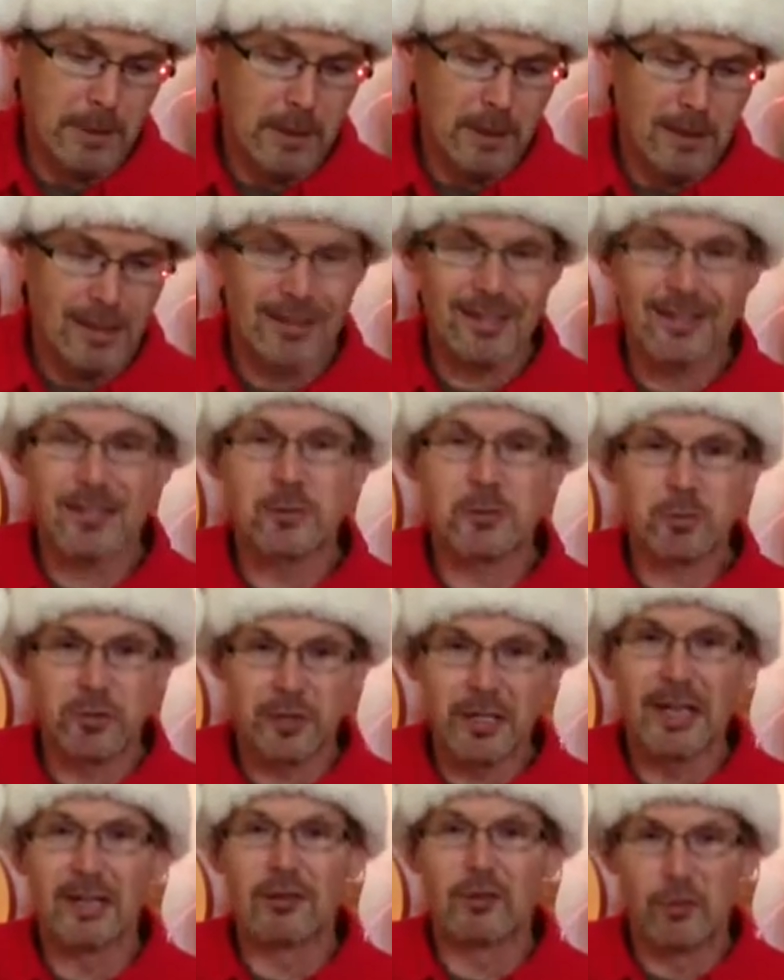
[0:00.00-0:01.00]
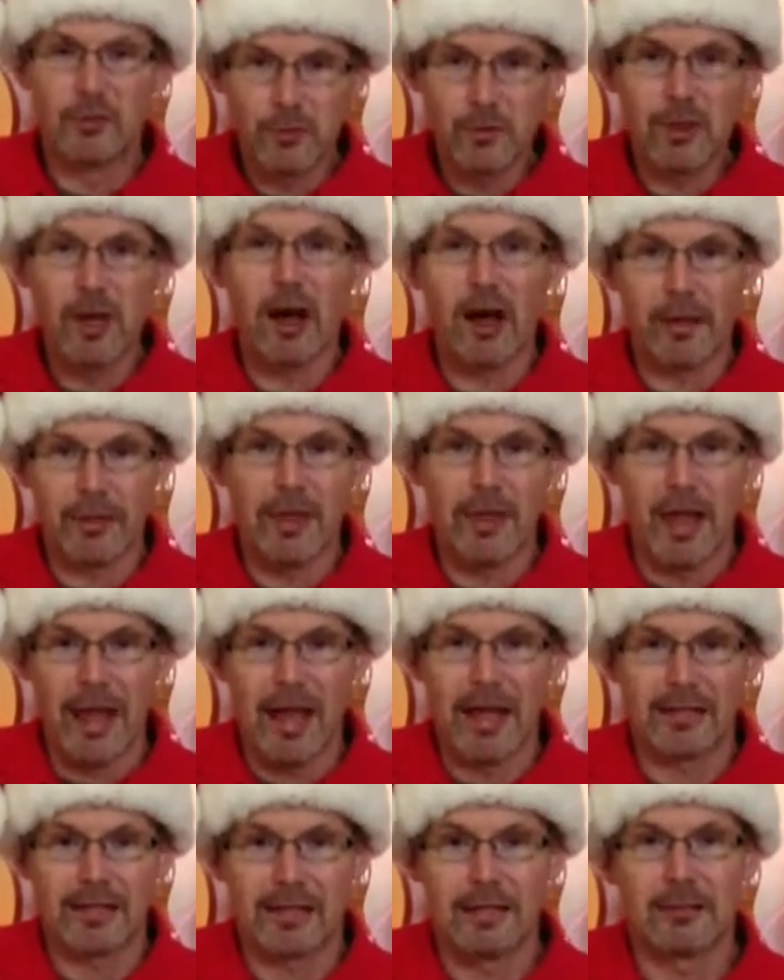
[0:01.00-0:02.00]
Let's just pretend you've got
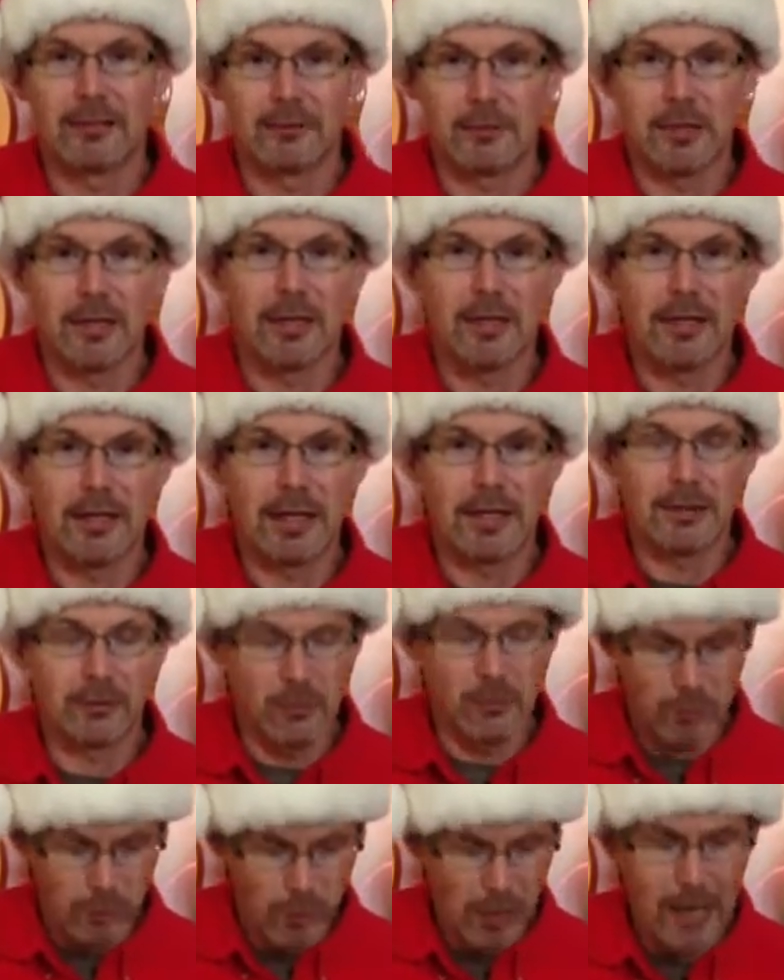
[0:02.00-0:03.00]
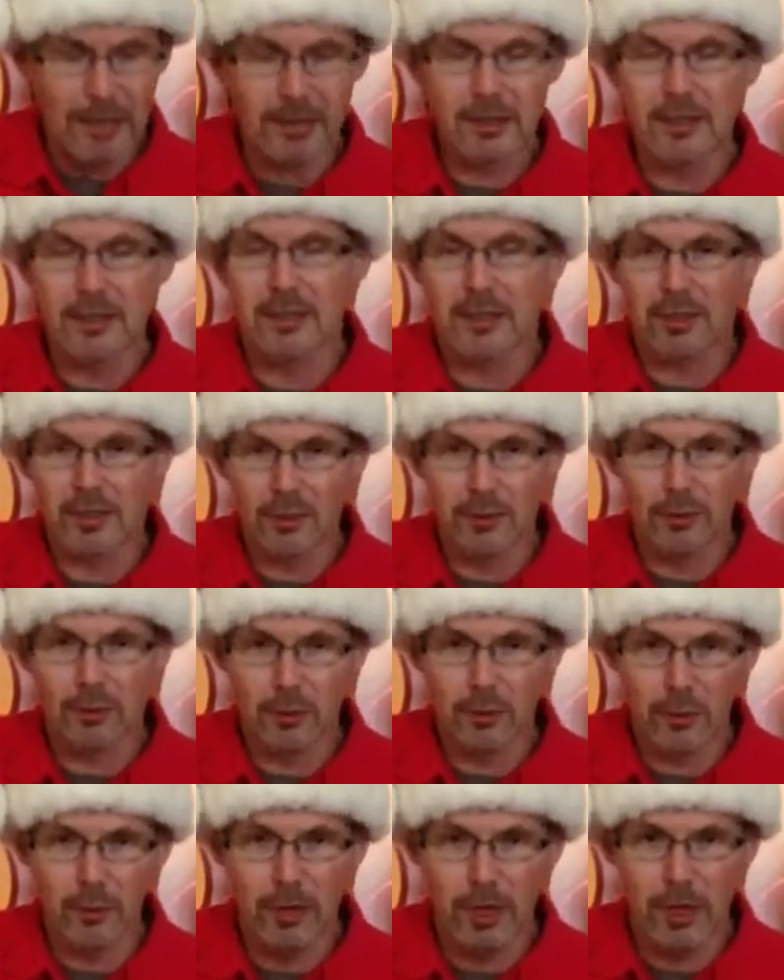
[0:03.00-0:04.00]
that, okay? That you've practiced it and you're
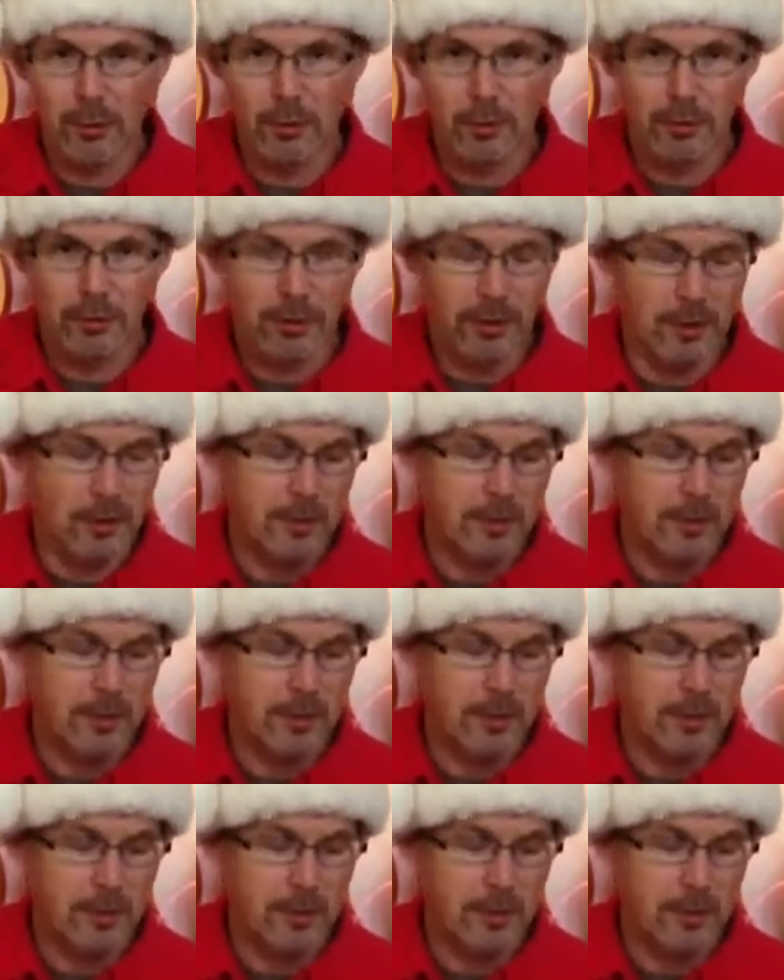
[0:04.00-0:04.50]
okay with it.